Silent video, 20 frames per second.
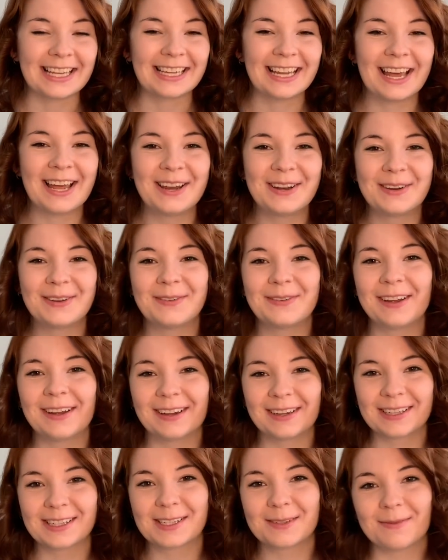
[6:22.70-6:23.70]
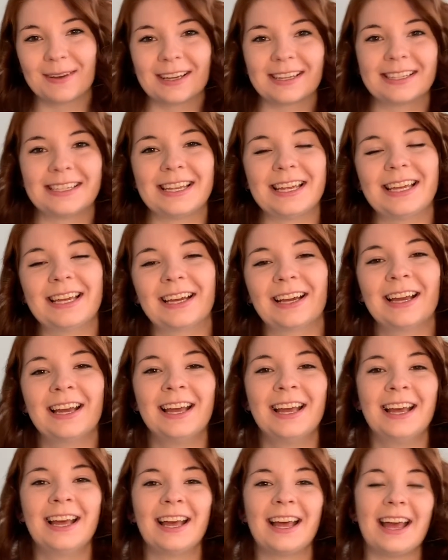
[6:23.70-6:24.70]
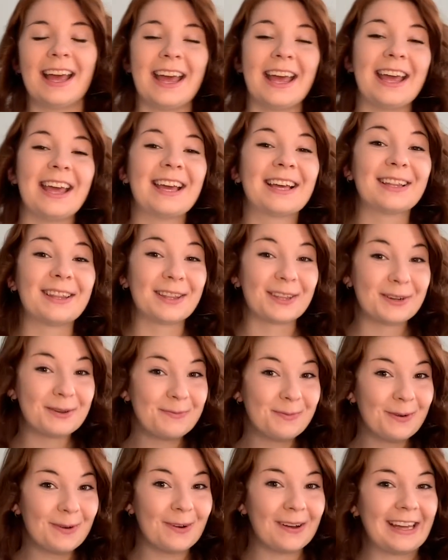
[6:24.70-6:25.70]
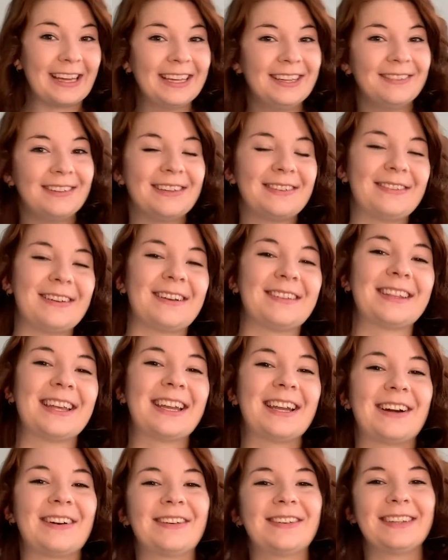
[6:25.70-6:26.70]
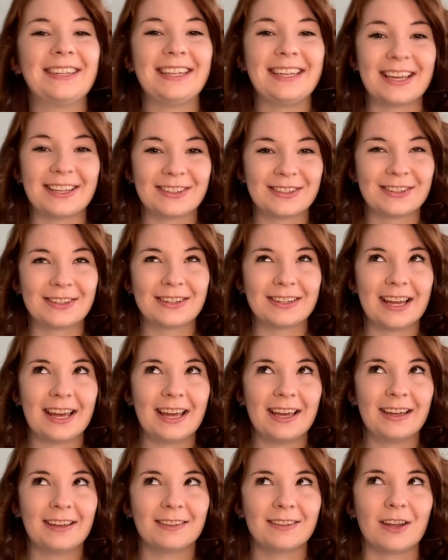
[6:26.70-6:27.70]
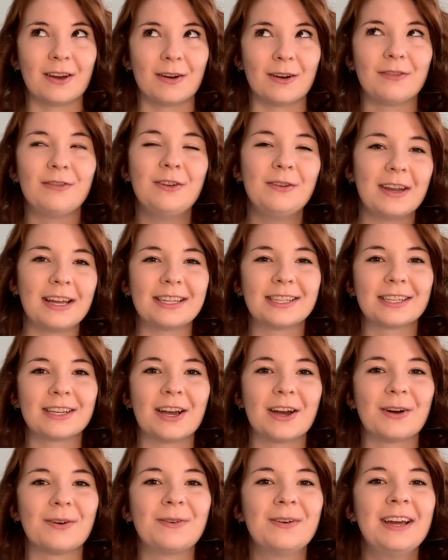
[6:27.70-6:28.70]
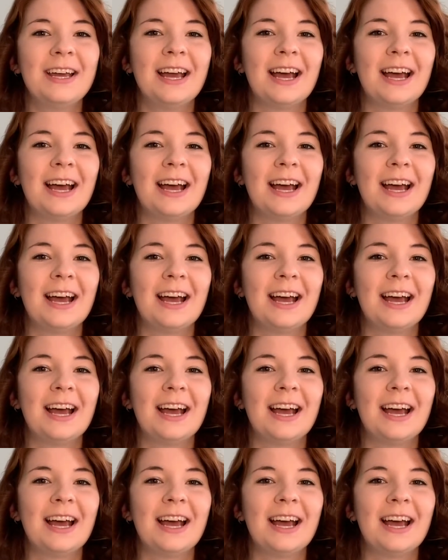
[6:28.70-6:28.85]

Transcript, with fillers: and we are expecting a little boy. We found that out yesterday, no, a few days ago.